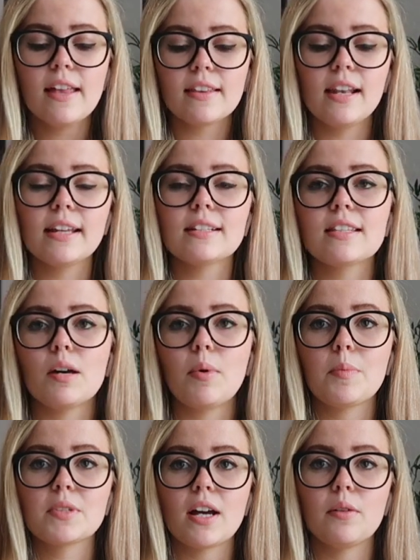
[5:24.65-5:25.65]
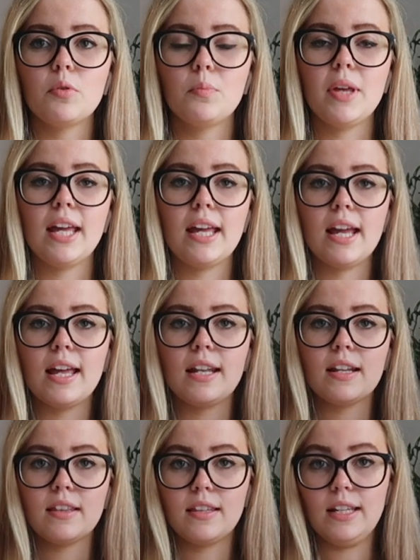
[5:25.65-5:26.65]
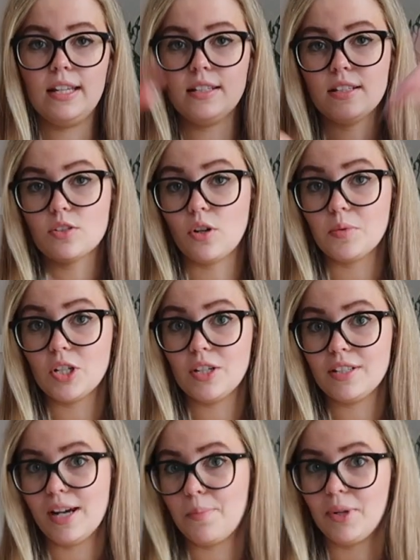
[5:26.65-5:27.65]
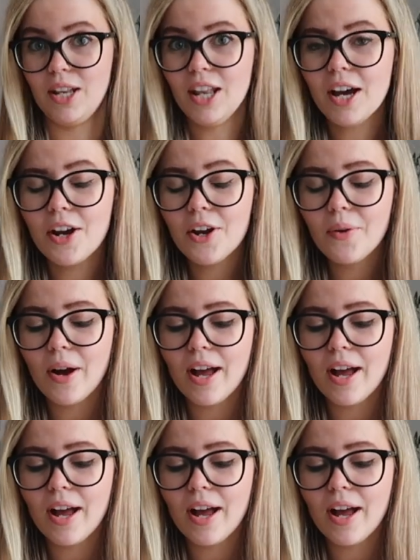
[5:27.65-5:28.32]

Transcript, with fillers: The link to their website will be in the description down below.